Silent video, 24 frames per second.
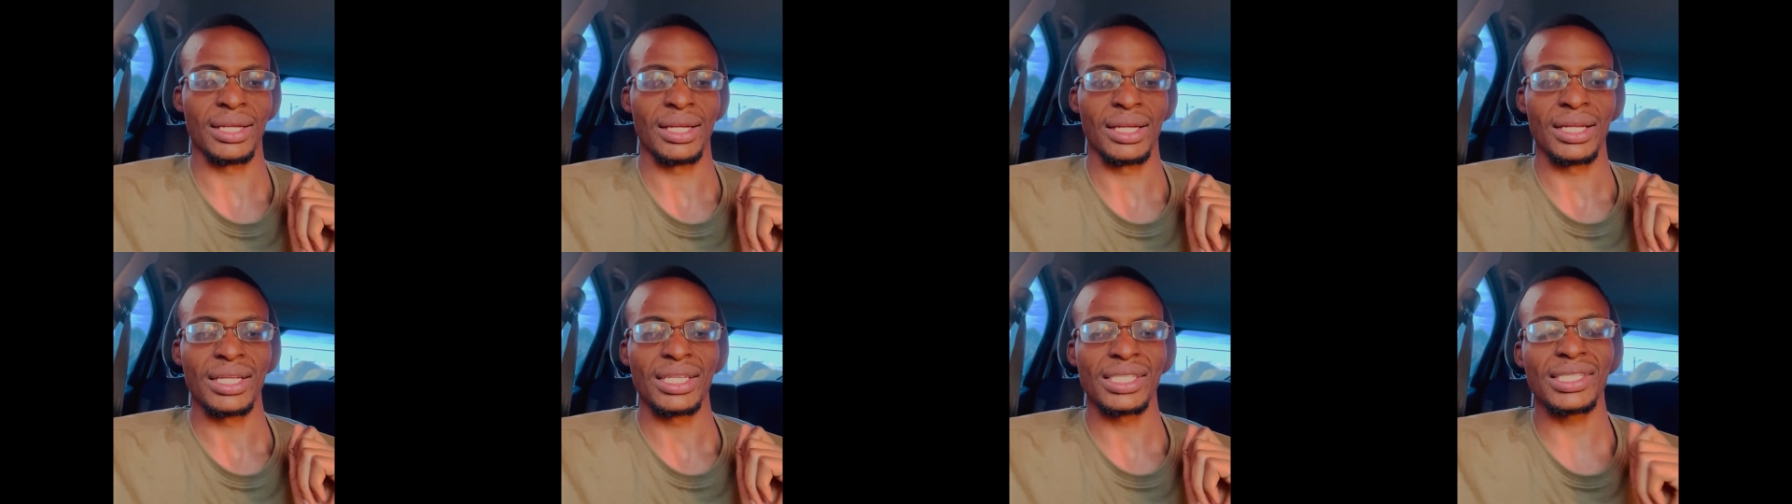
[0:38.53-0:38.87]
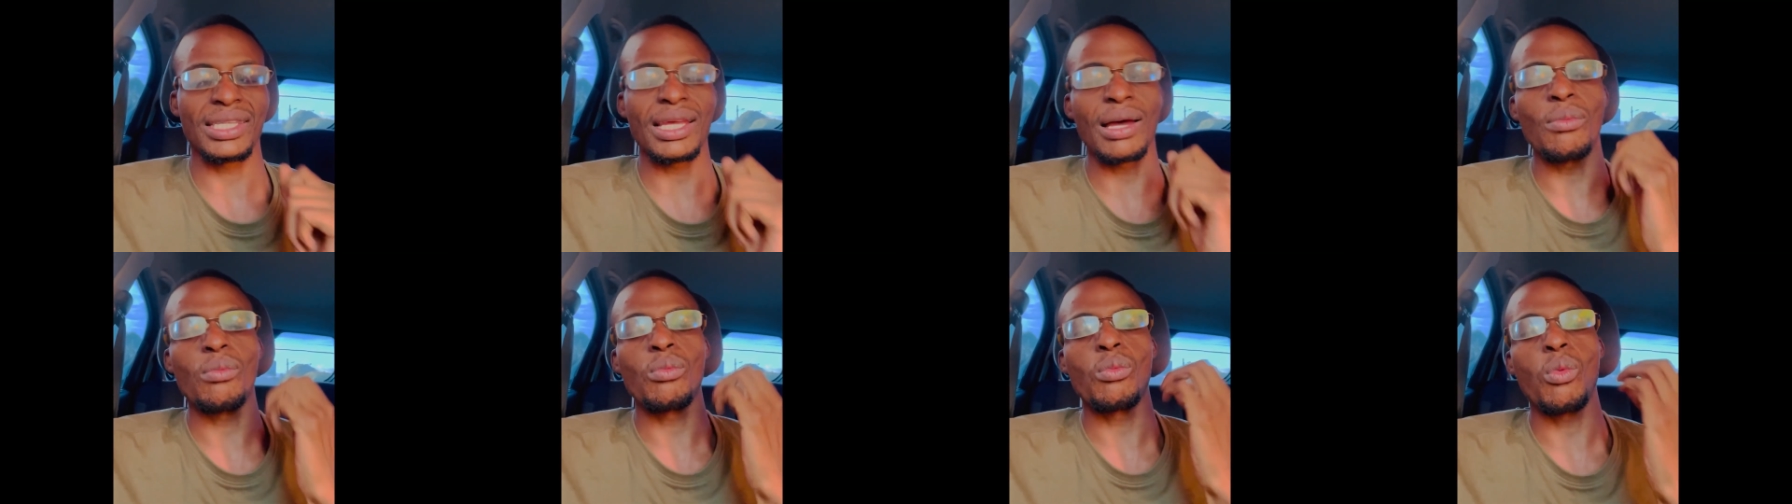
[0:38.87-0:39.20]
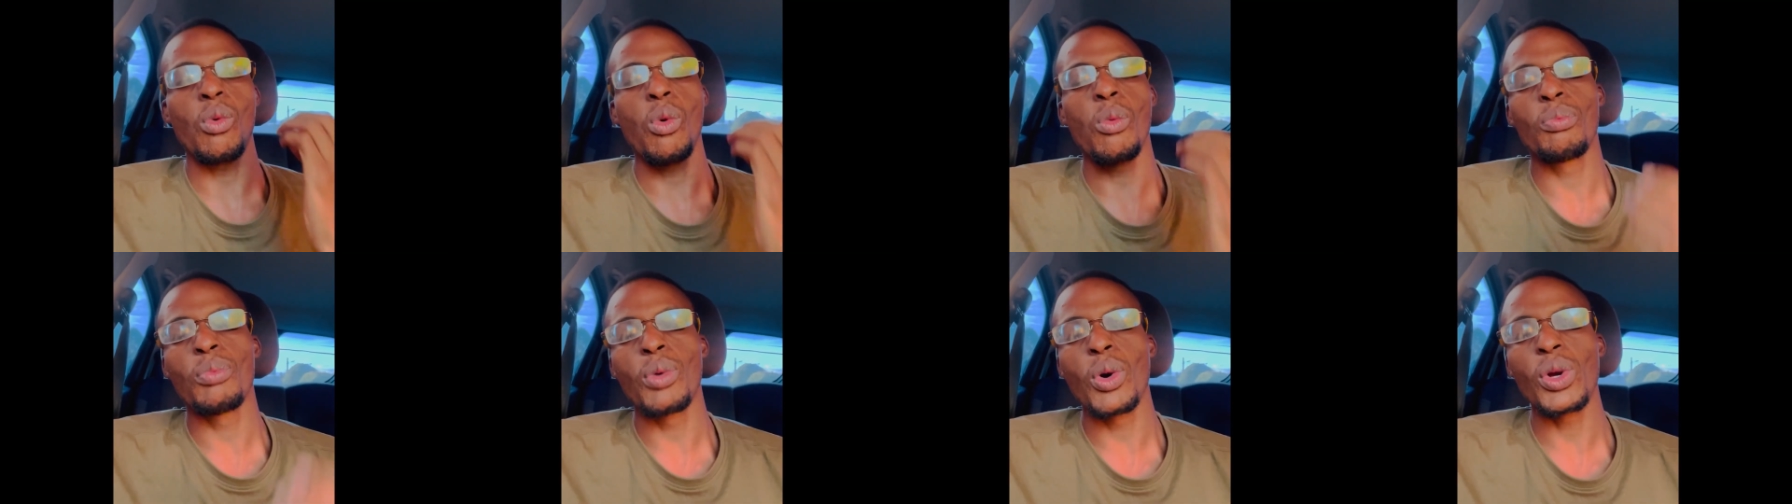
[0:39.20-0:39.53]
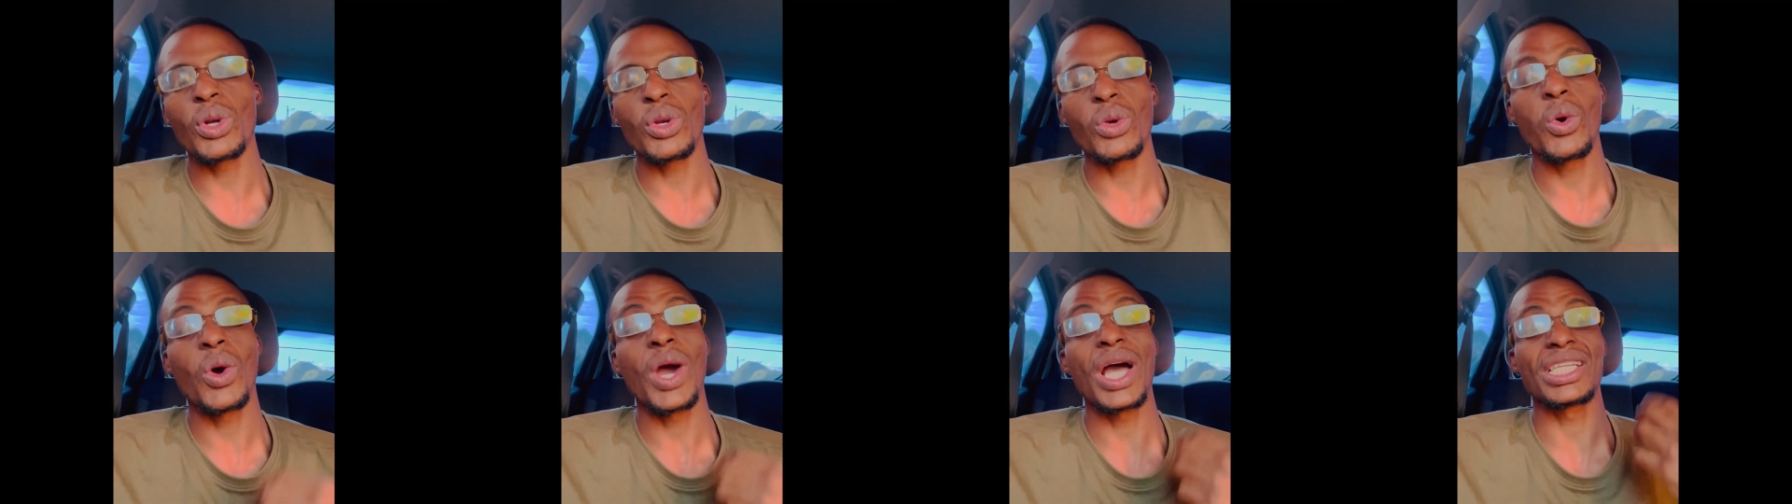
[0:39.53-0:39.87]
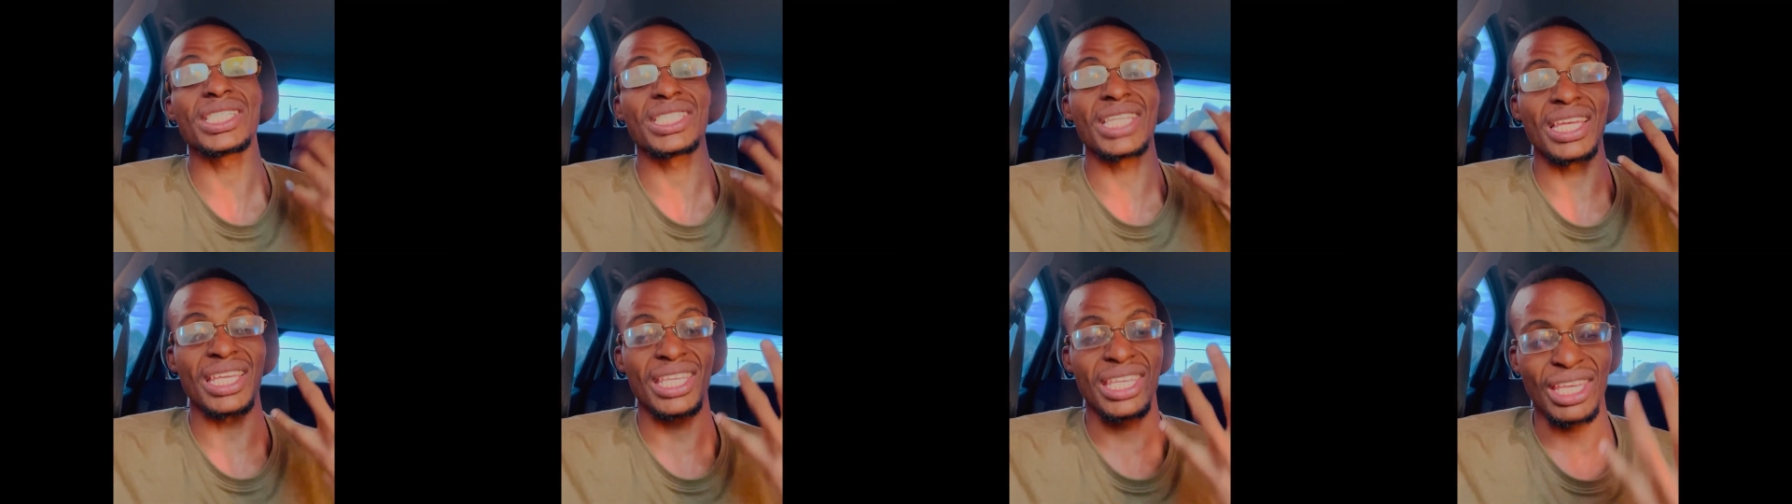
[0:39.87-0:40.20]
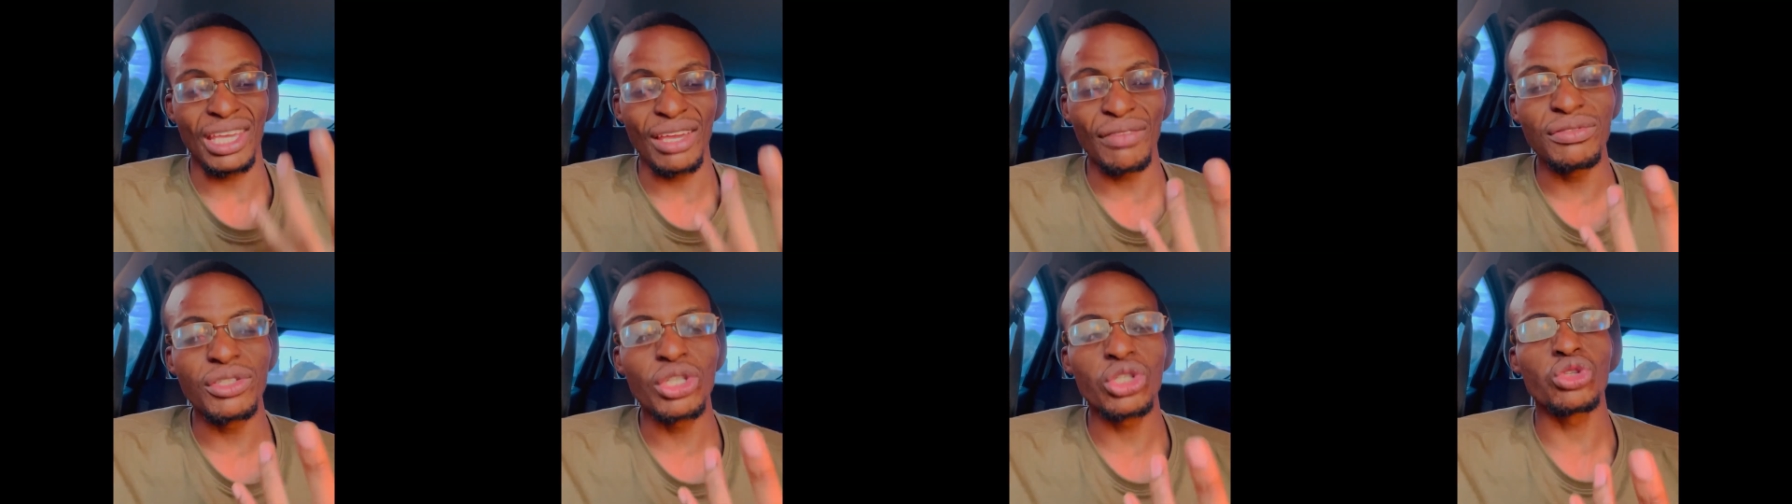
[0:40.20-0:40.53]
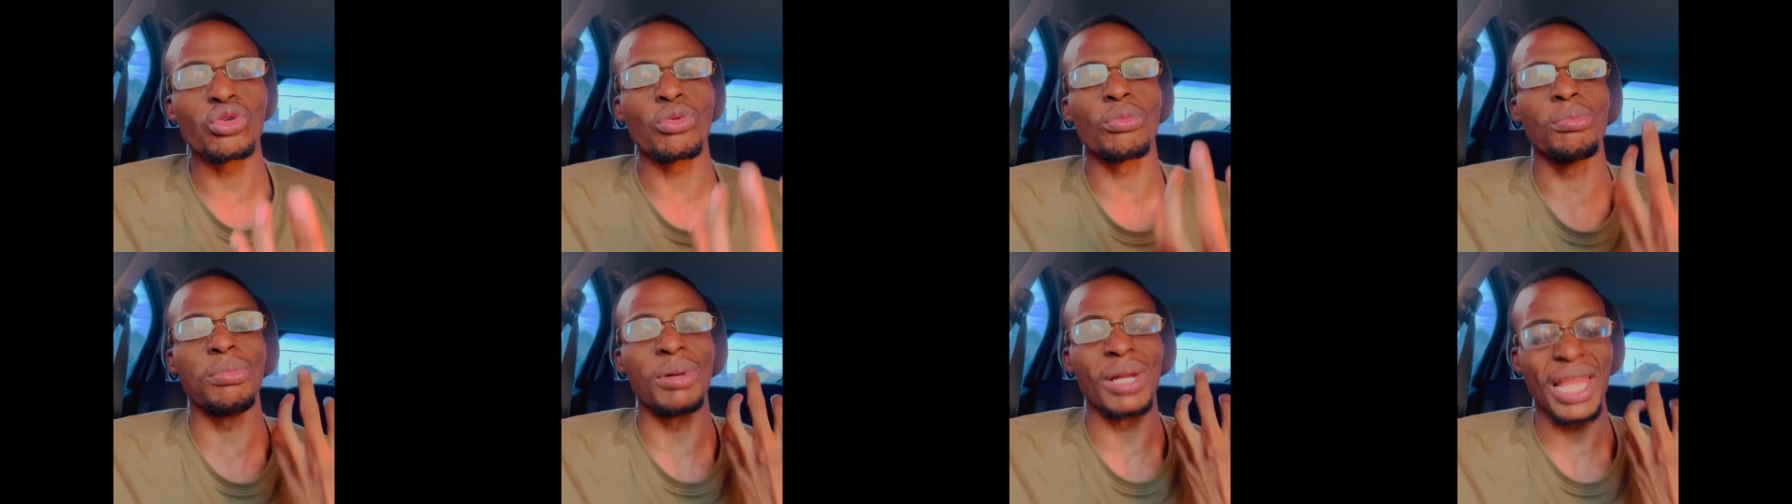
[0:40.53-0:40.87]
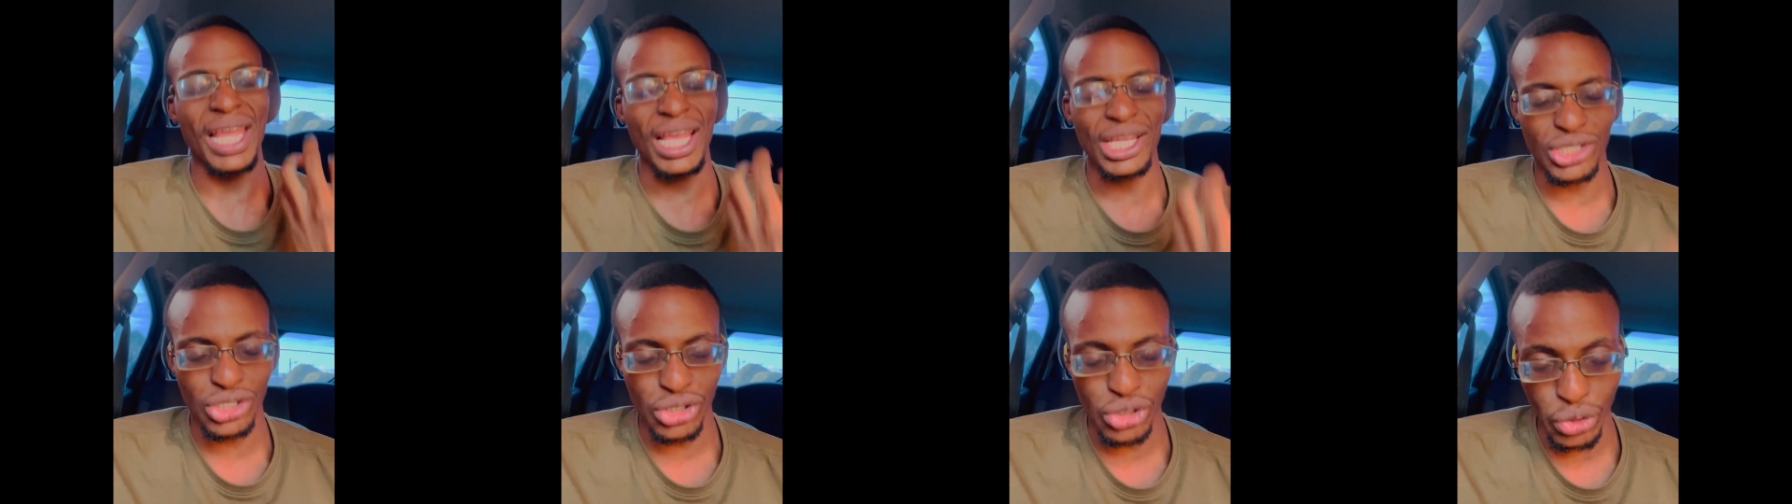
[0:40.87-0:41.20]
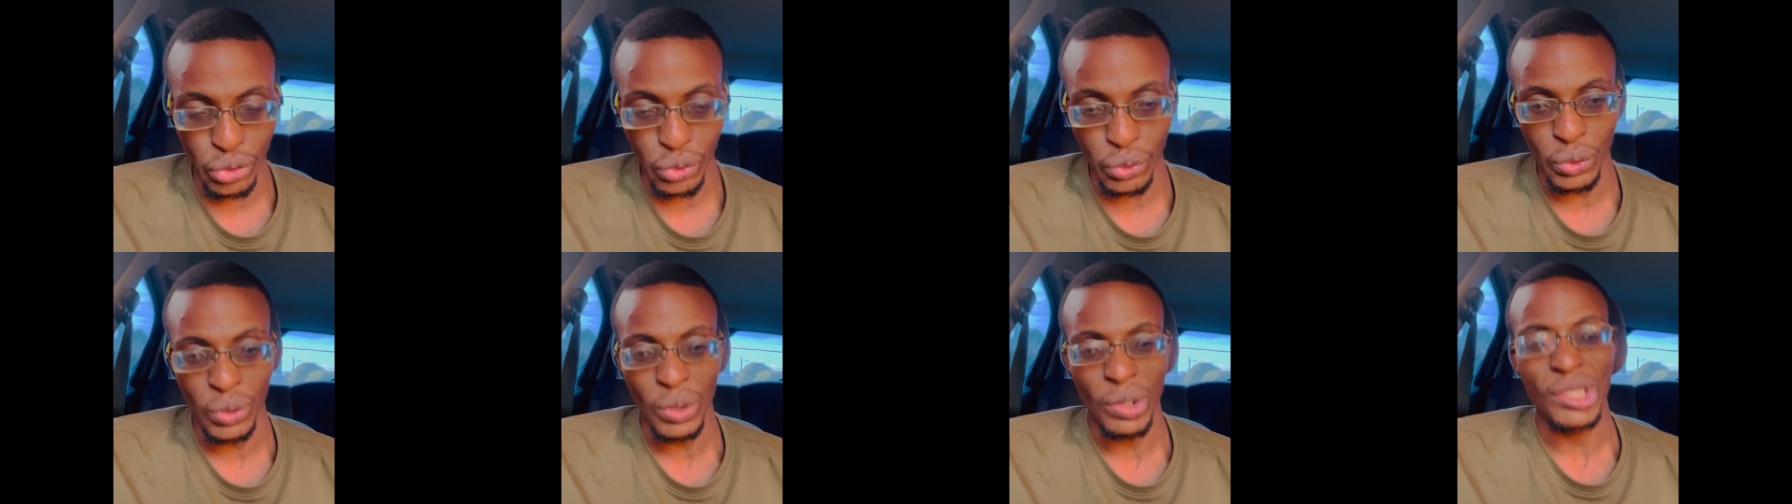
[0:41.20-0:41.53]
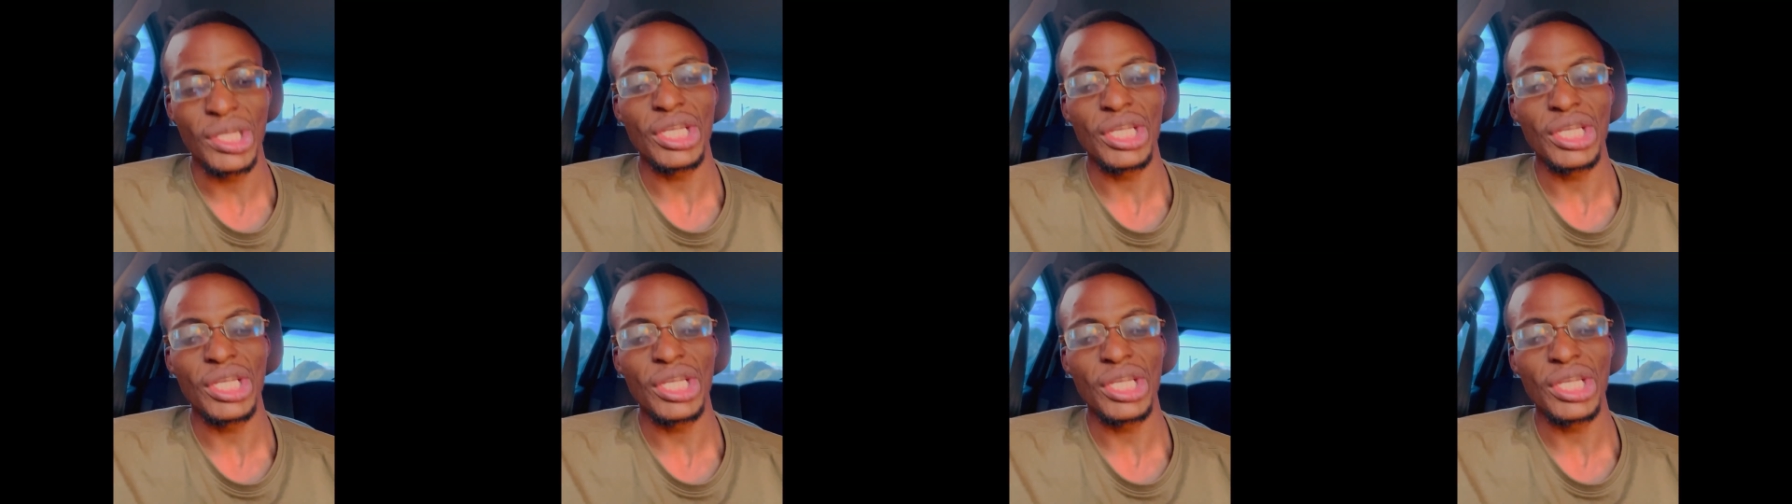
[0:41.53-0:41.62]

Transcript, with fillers: Somebody who has a gift to bless you